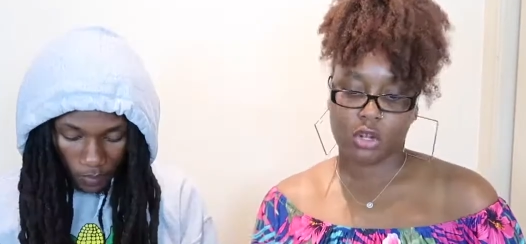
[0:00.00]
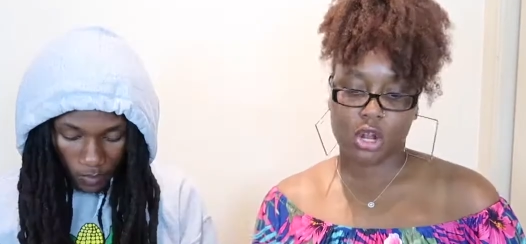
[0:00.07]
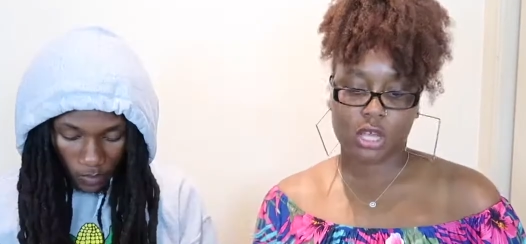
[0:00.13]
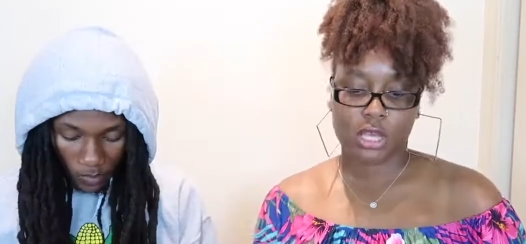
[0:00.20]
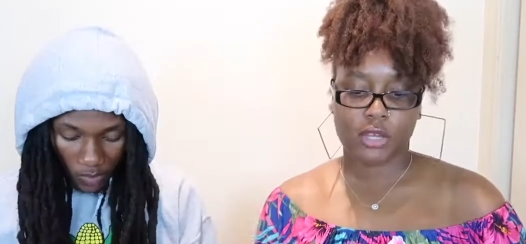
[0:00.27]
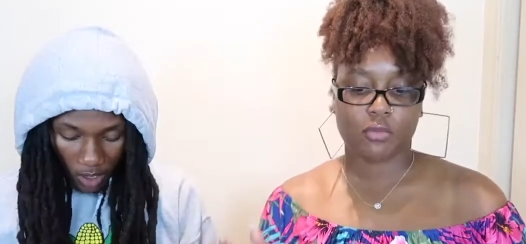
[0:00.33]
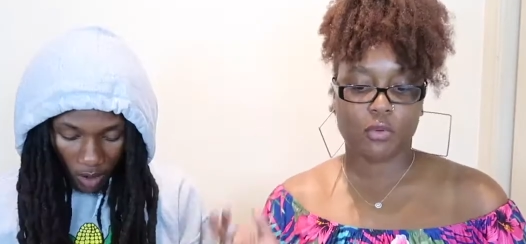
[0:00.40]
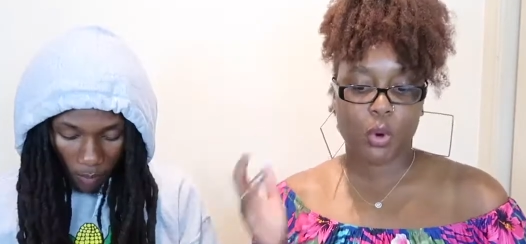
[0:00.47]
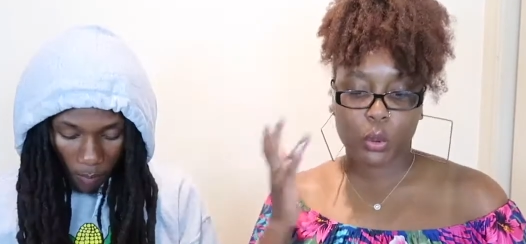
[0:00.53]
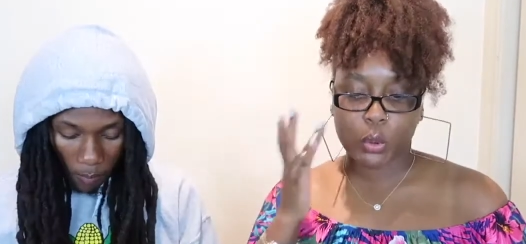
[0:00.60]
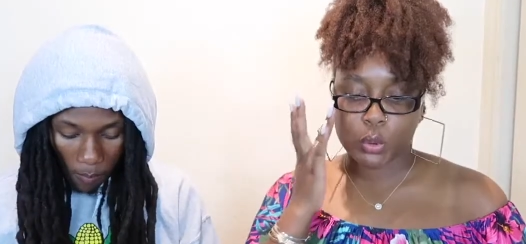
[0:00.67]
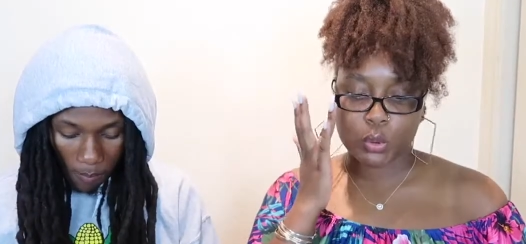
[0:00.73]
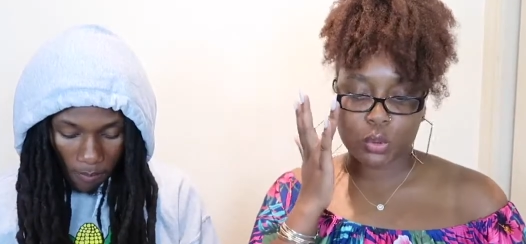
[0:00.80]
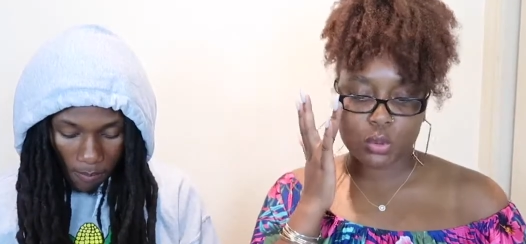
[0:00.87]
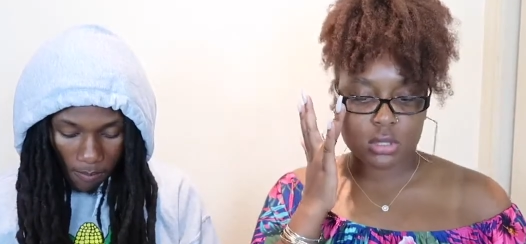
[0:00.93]
Speaker 1: lucky
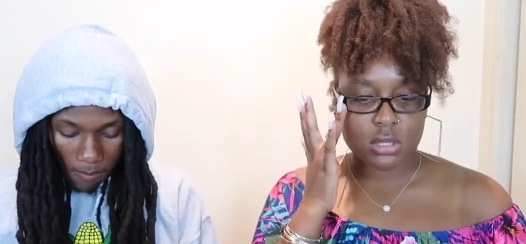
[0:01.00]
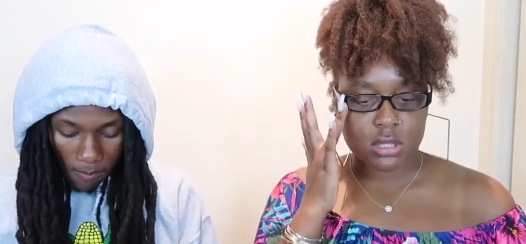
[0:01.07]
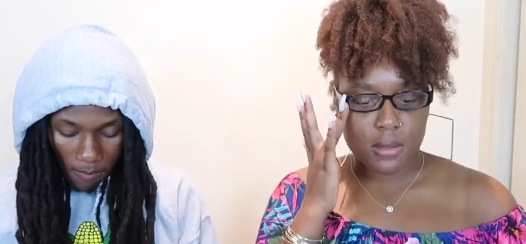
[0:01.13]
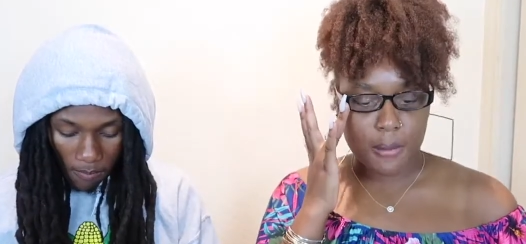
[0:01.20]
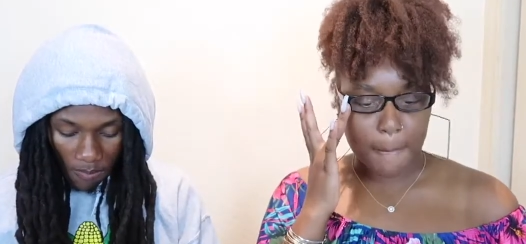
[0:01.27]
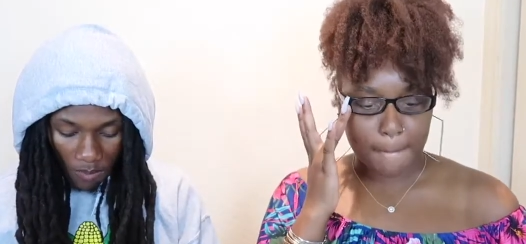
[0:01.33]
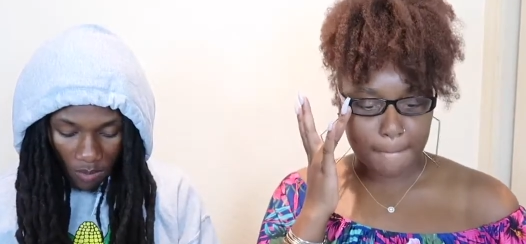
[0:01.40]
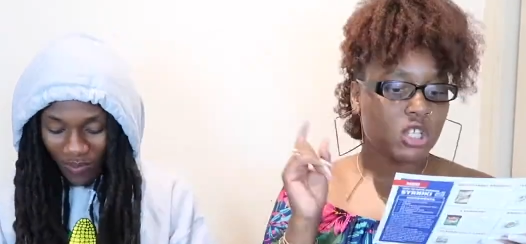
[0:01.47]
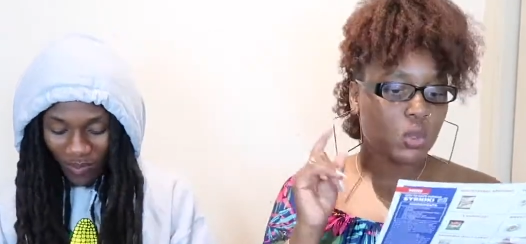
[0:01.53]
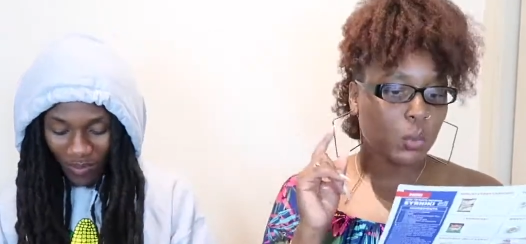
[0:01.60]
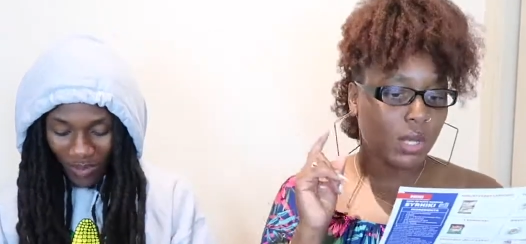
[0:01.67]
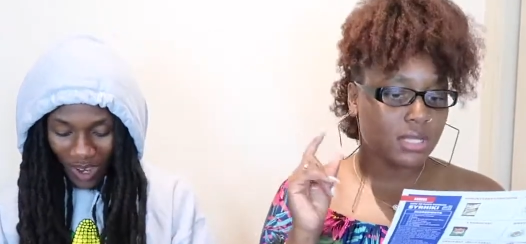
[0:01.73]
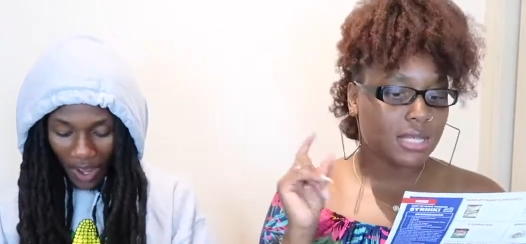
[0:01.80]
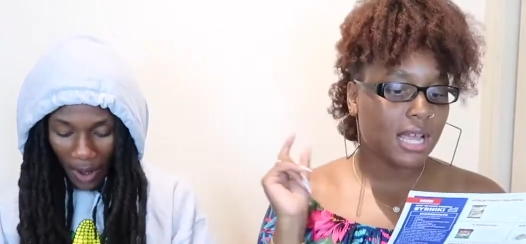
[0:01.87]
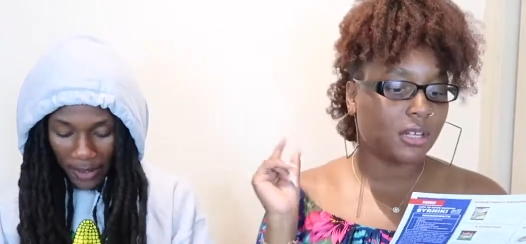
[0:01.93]
rolls
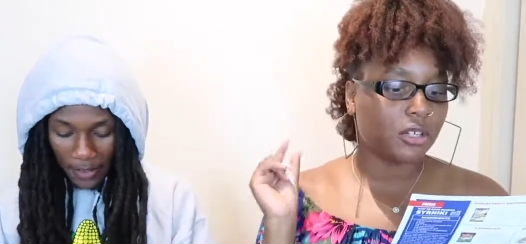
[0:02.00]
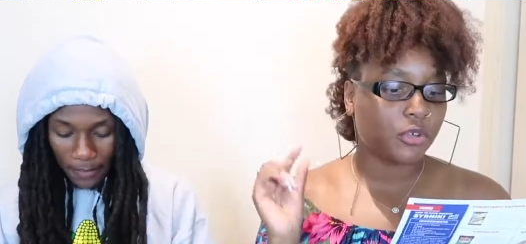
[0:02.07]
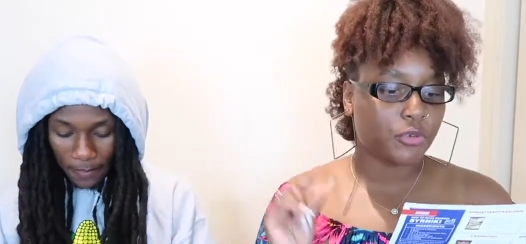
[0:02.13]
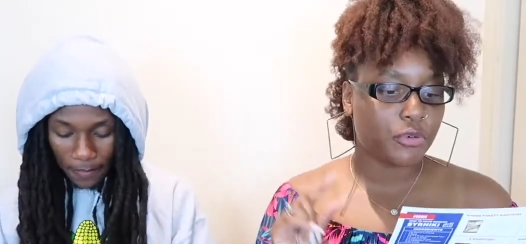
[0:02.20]
sweet and